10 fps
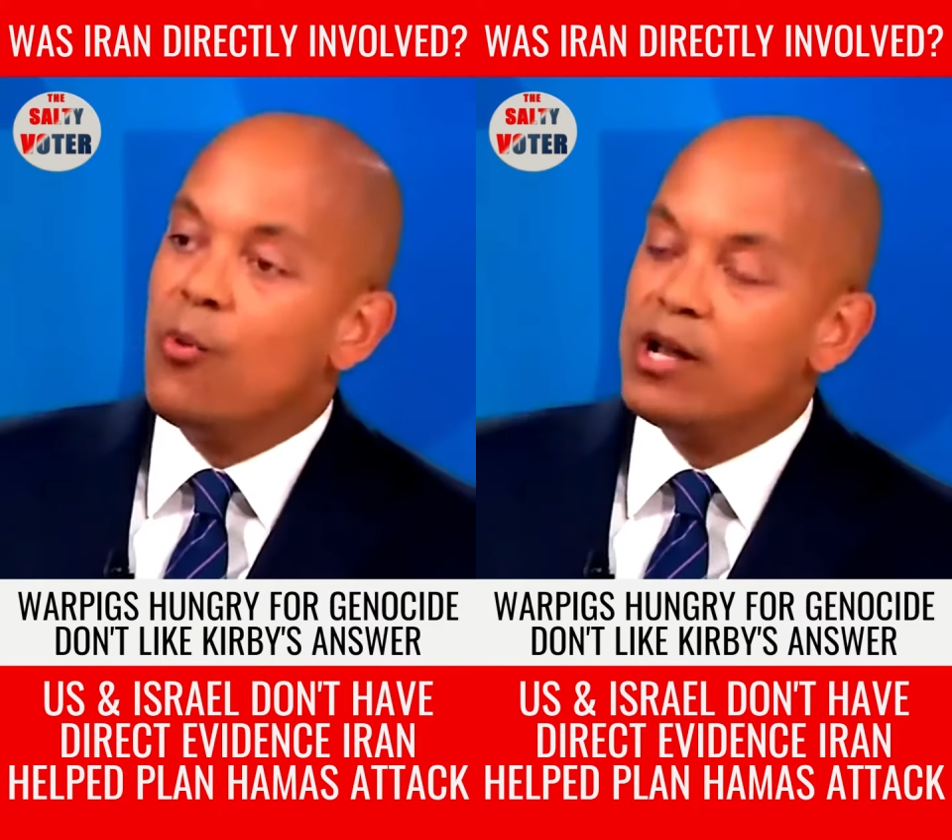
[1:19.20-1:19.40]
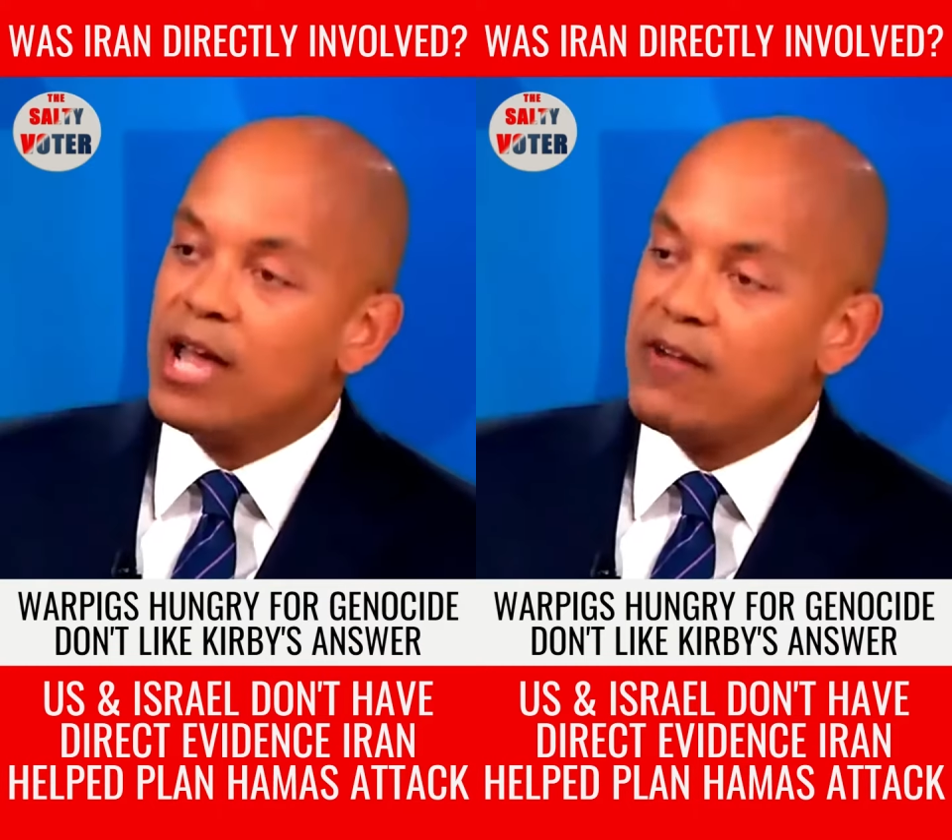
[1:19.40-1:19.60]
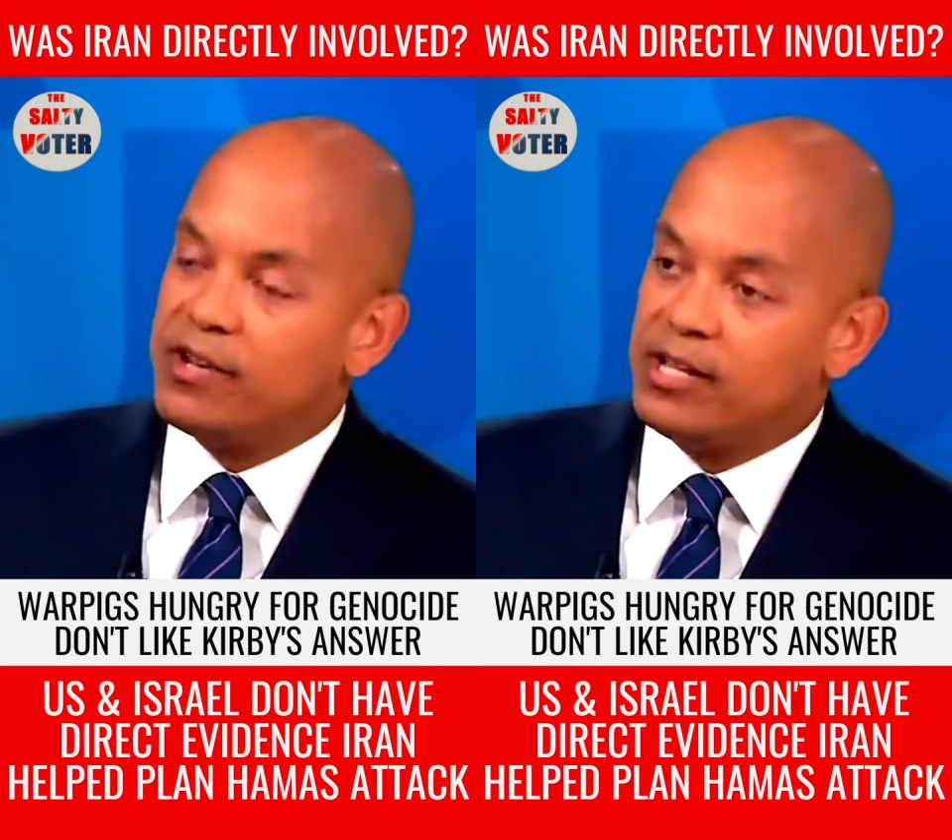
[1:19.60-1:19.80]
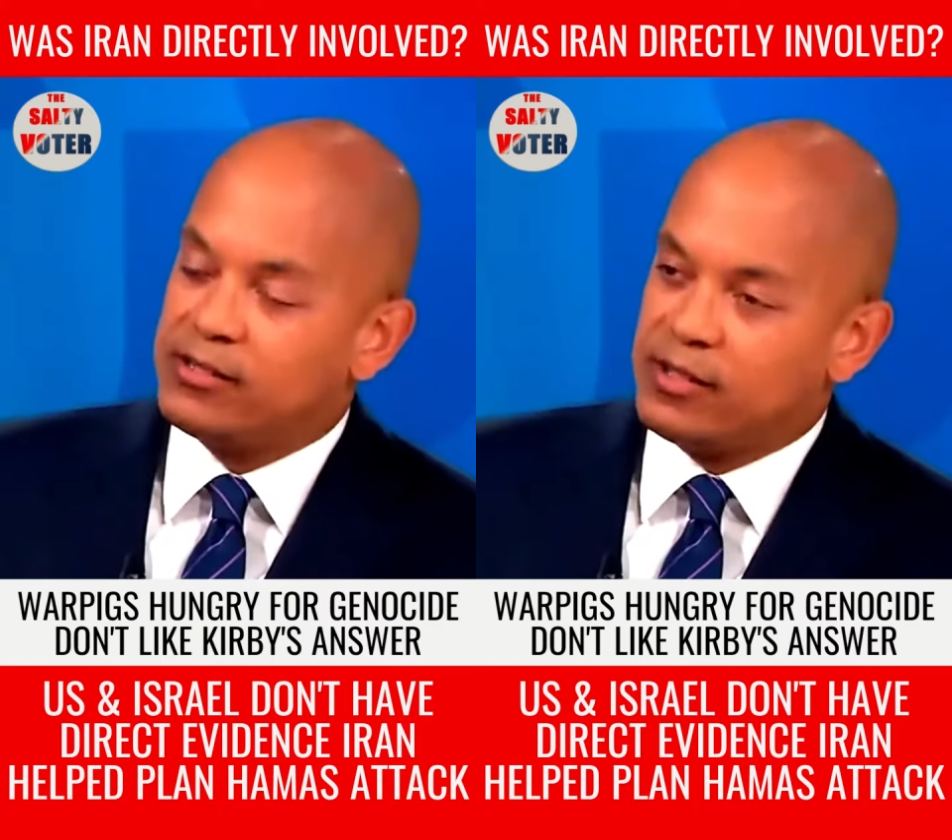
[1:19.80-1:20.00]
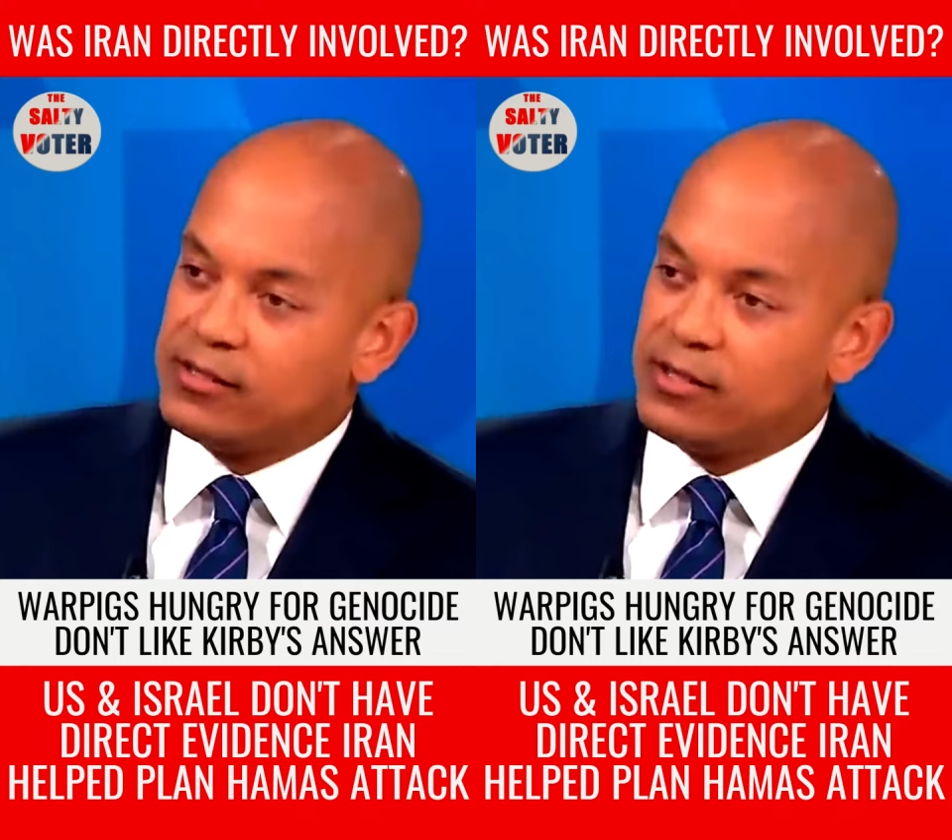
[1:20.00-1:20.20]
What
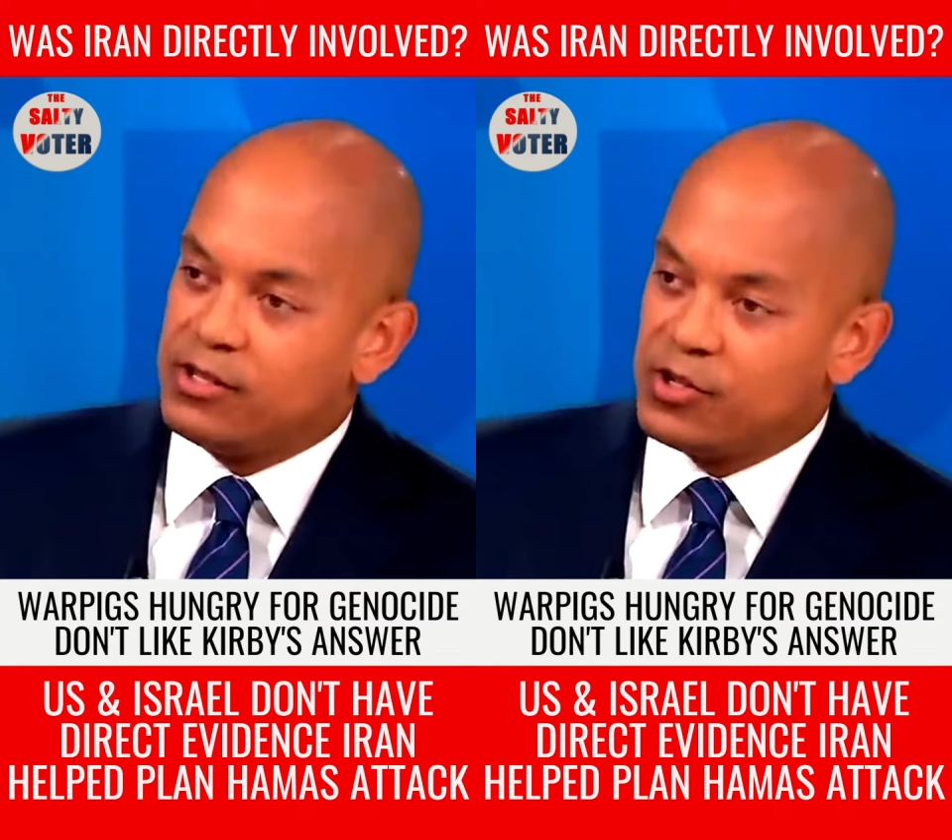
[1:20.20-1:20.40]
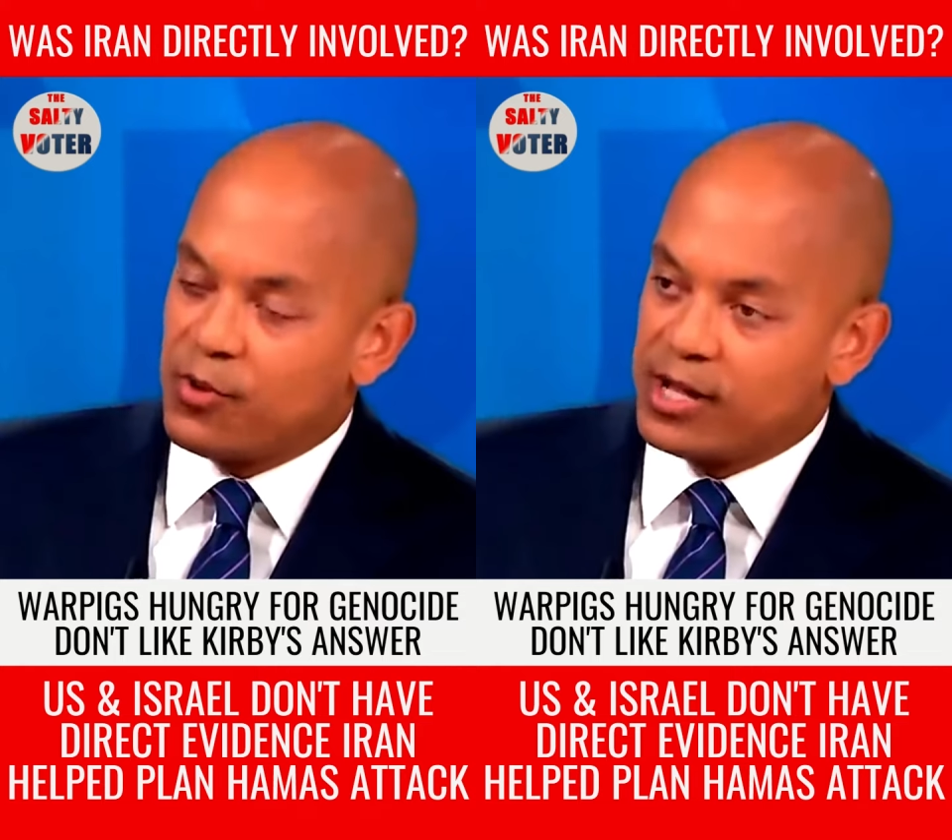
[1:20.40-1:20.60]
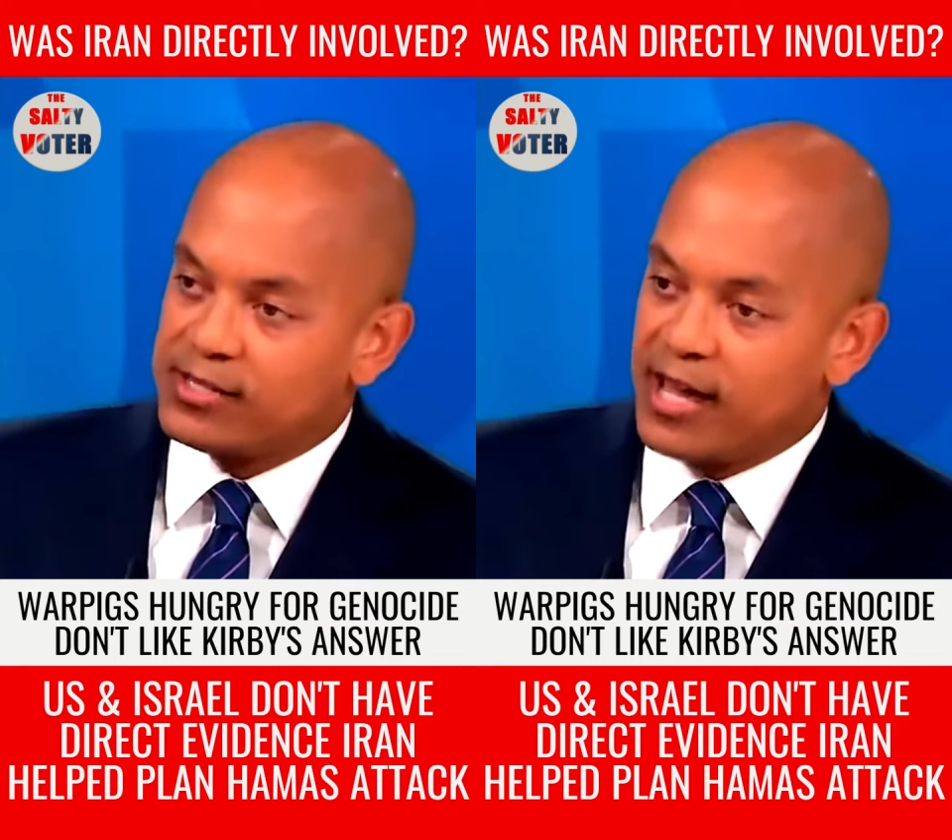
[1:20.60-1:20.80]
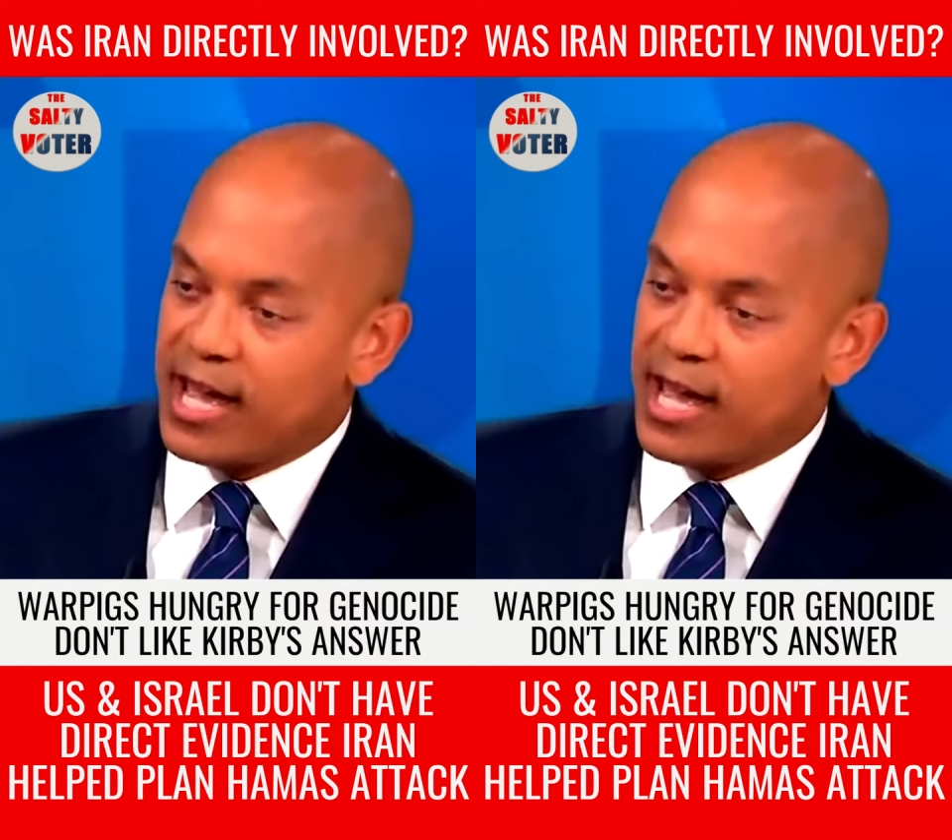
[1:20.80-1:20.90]
evidence does the U.S.